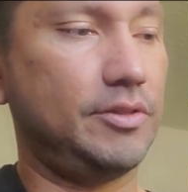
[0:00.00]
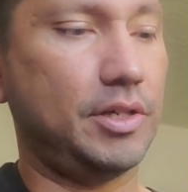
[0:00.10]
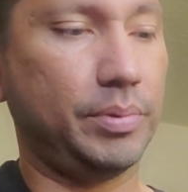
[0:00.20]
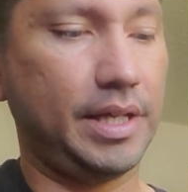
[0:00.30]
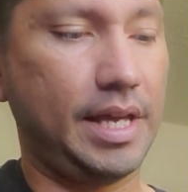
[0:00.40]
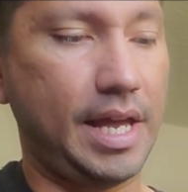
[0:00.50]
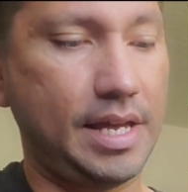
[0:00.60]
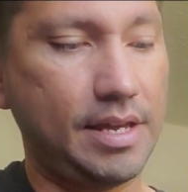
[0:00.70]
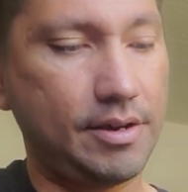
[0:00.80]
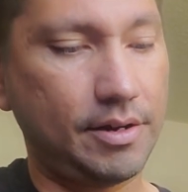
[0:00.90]
So you can play the
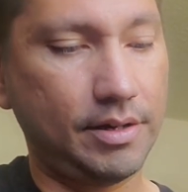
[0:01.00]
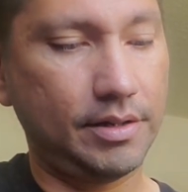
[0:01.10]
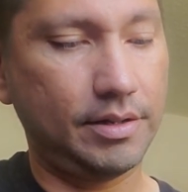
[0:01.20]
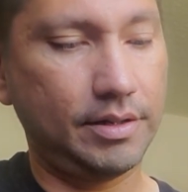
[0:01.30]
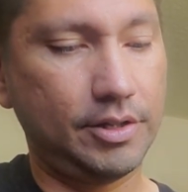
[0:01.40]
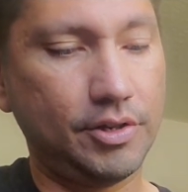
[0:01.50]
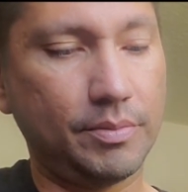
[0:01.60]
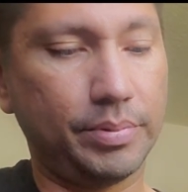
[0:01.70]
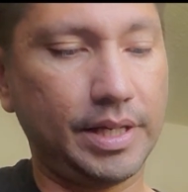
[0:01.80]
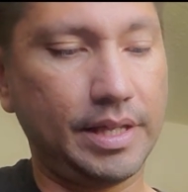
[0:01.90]
A here, you
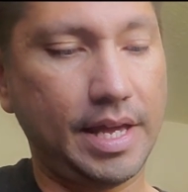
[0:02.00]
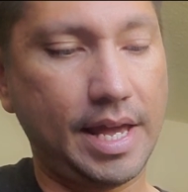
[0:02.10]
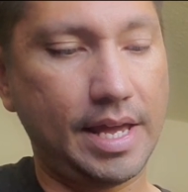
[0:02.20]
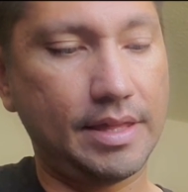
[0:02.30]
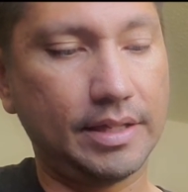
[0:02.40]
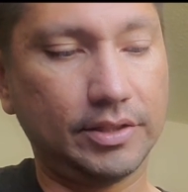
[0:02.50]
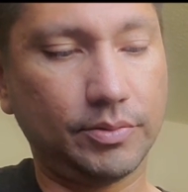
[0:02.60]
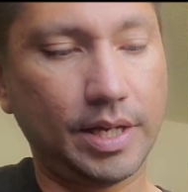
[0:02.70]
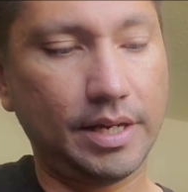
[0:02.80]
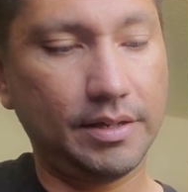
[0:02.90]
can play the A this
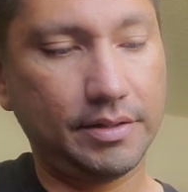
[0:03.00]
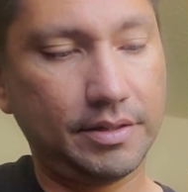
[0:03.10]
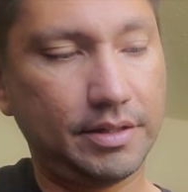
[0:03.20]
way,